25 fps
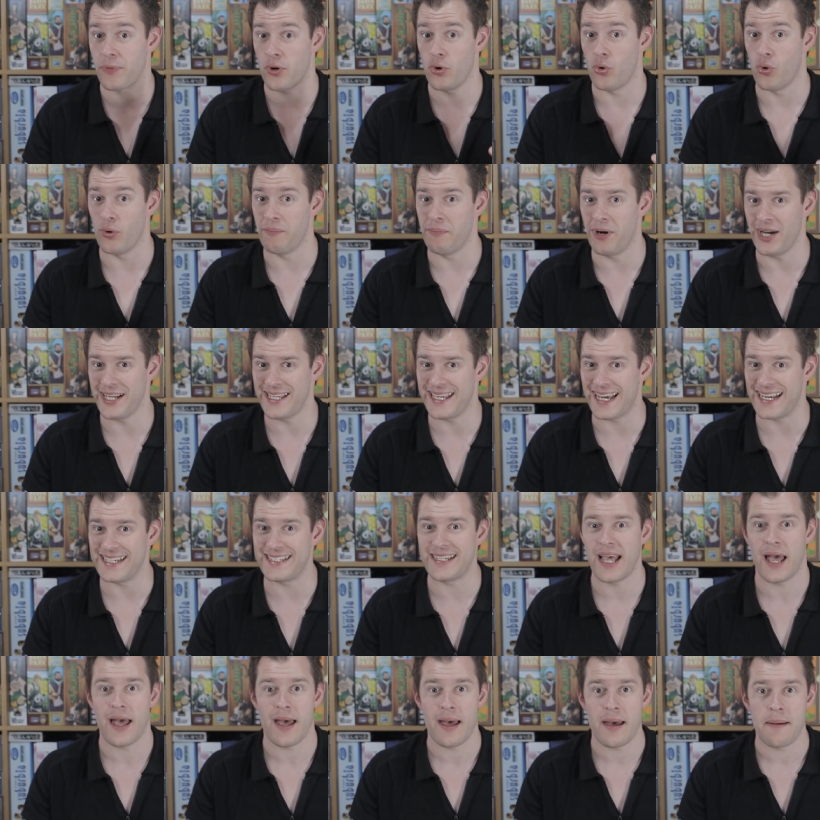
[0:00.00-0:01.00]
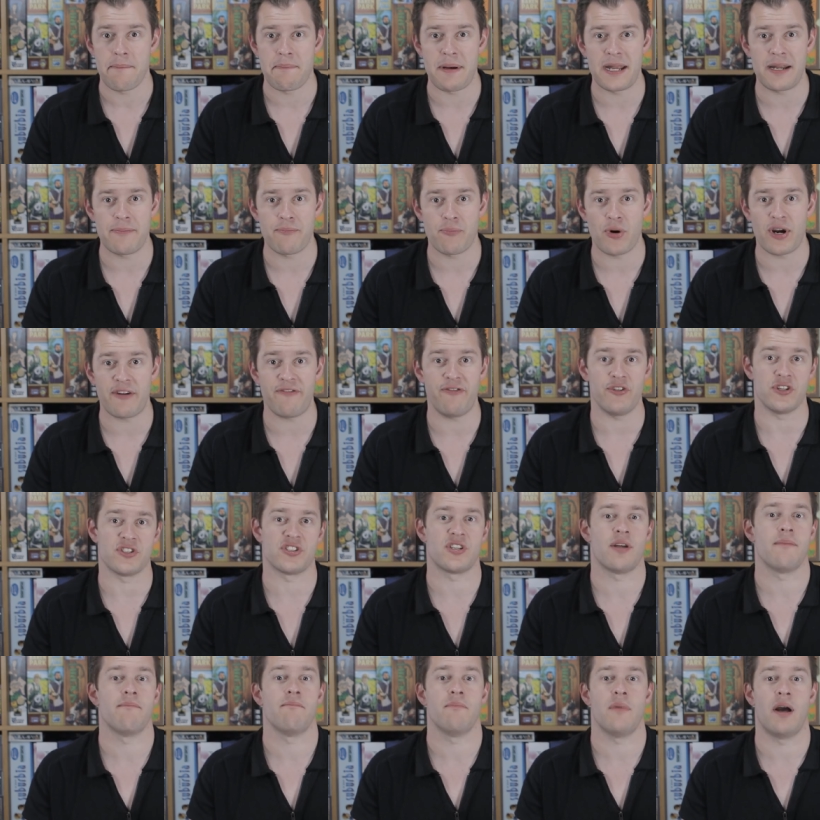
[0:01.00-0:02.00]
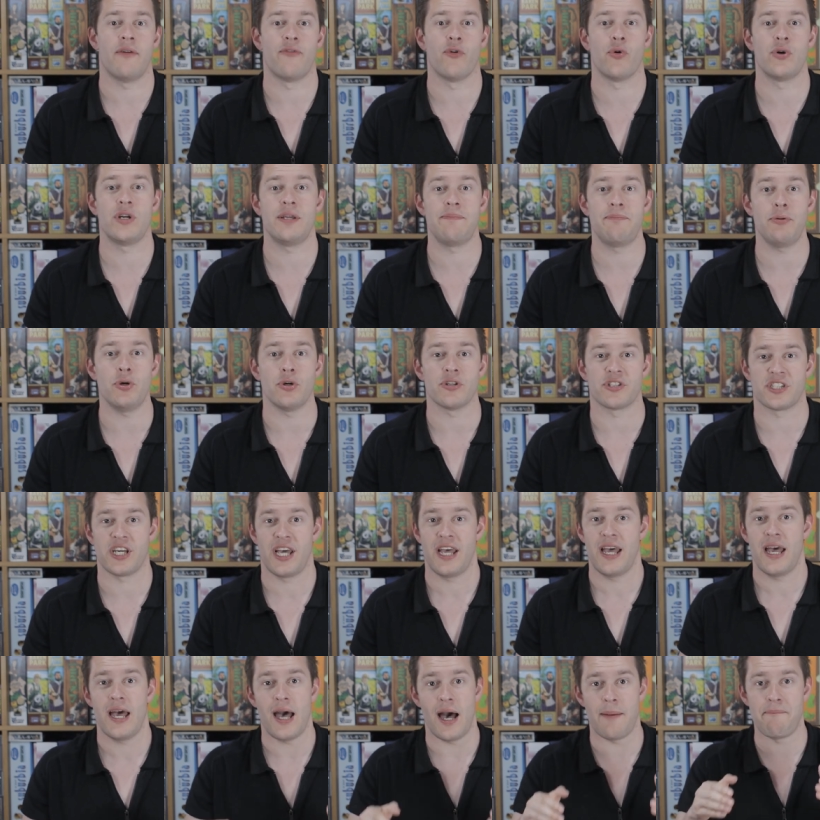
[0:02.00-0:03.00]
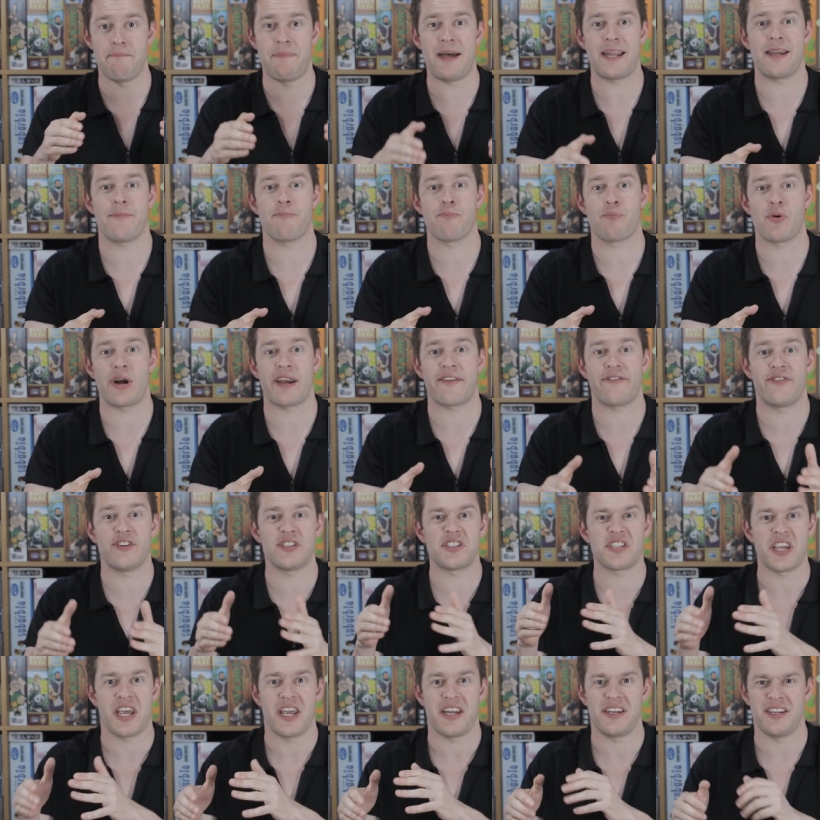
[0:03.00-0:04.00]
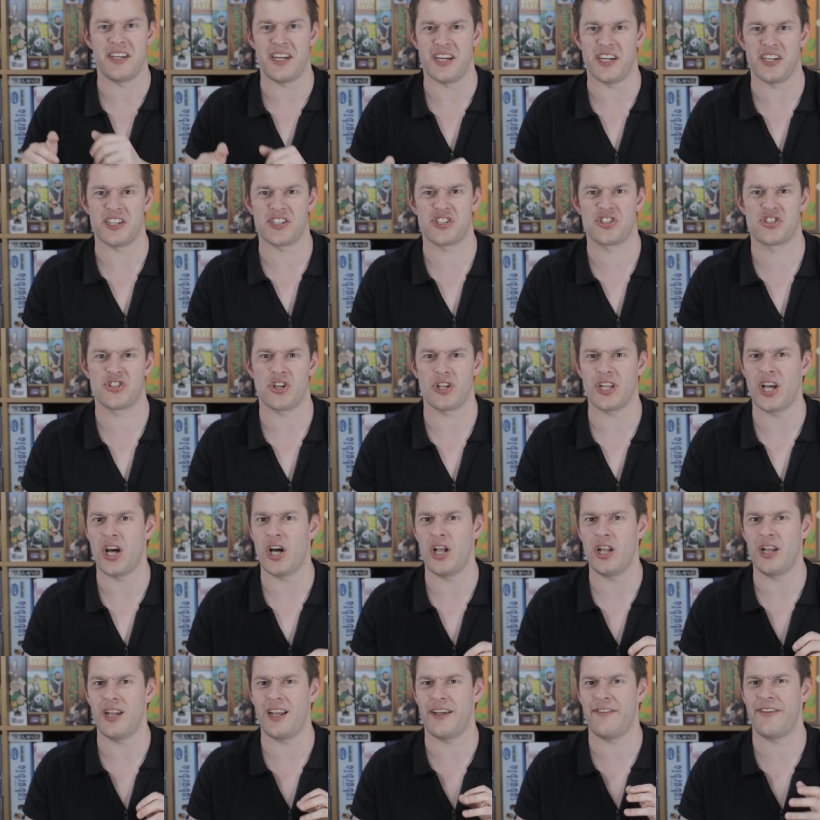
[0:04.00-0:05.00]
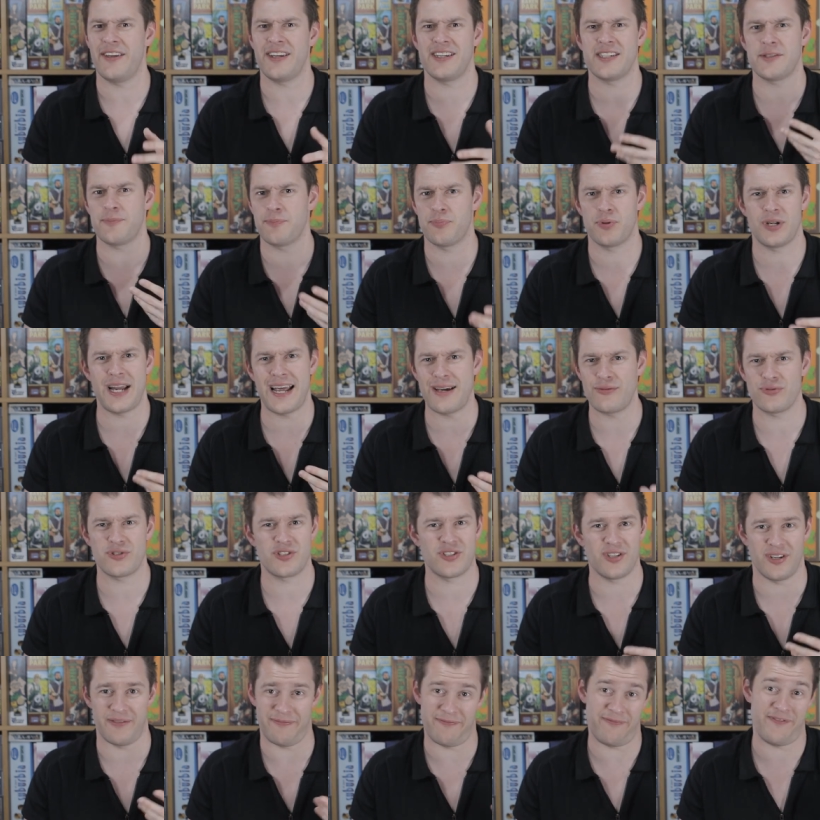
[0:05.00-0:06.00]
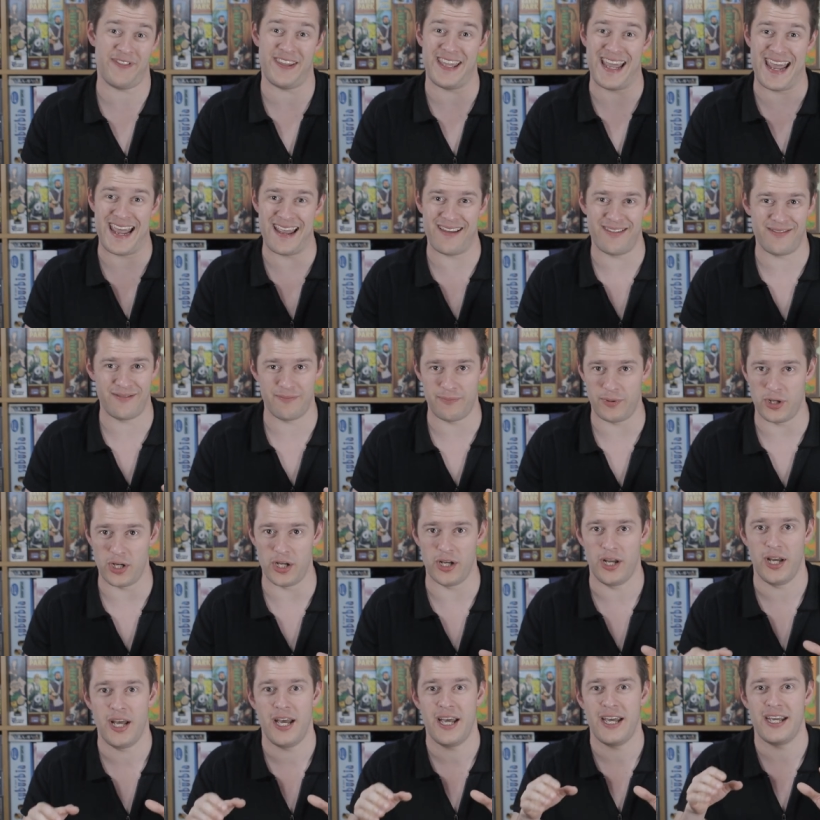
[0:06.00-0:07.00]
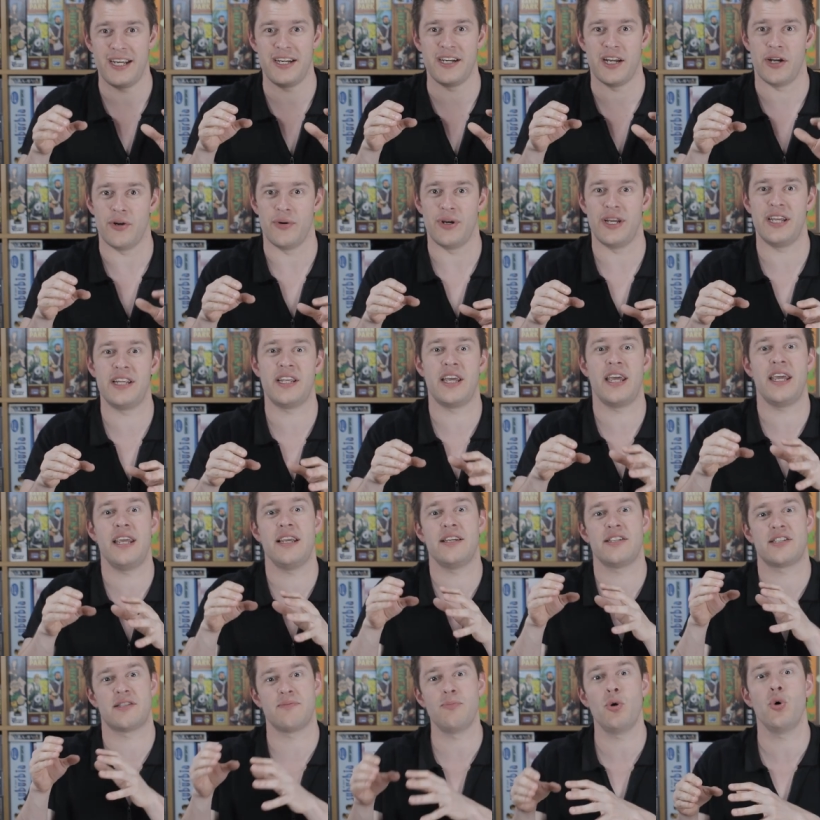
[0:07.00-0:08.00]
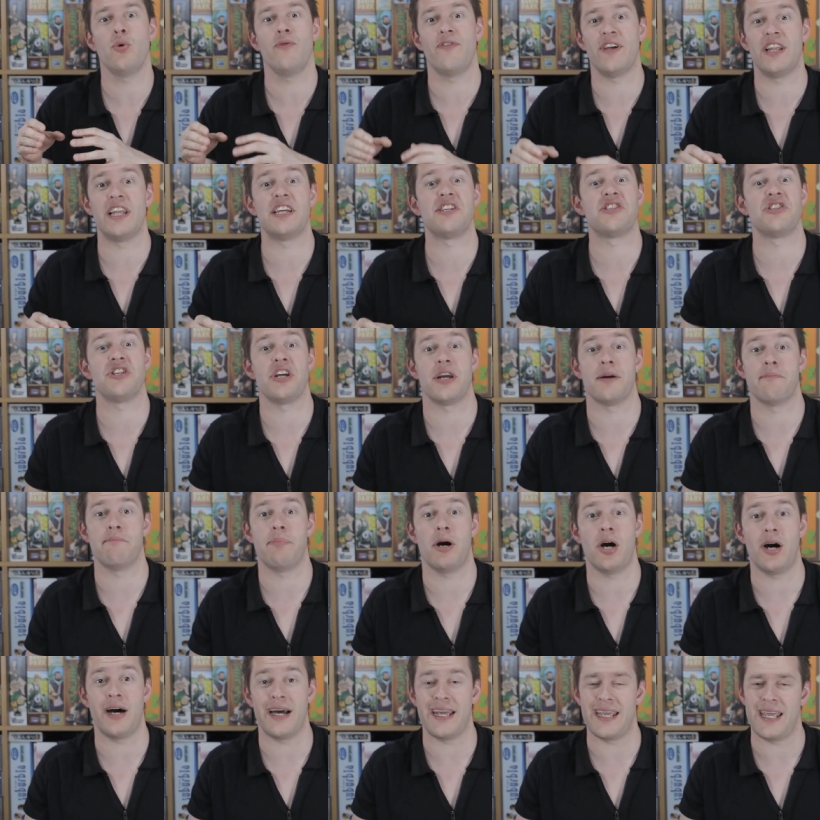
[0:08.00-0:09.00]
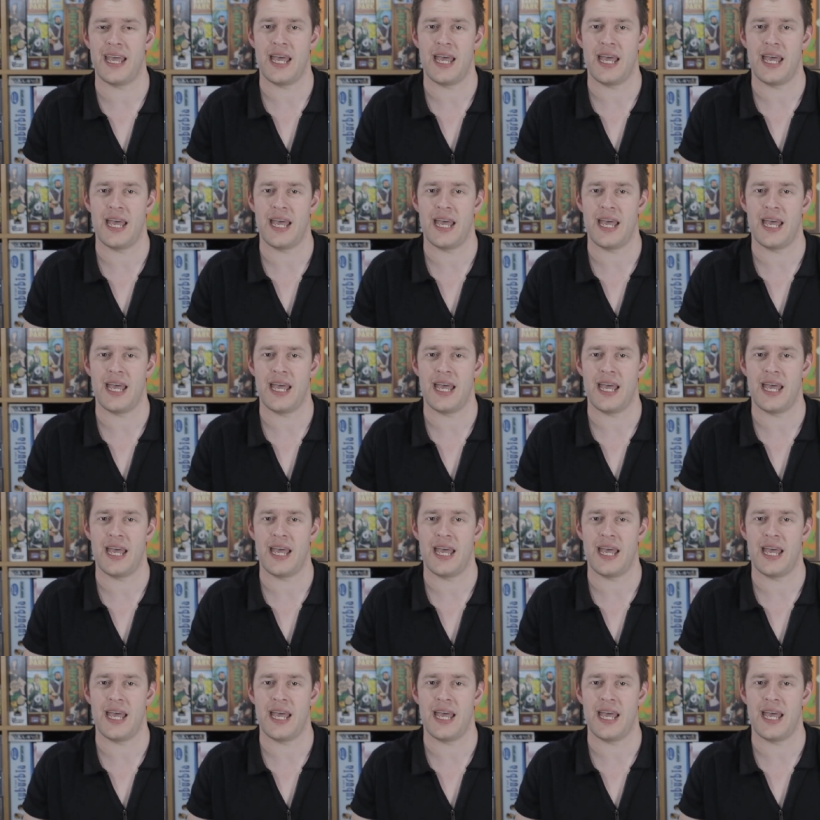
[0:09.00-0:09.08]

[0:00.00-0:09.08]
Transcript: Or in my case, bed and breakfast. I've already booked a bed and breakfast near Solihull, I think it's pronounced, I forget. But, you know, in a small village nearby.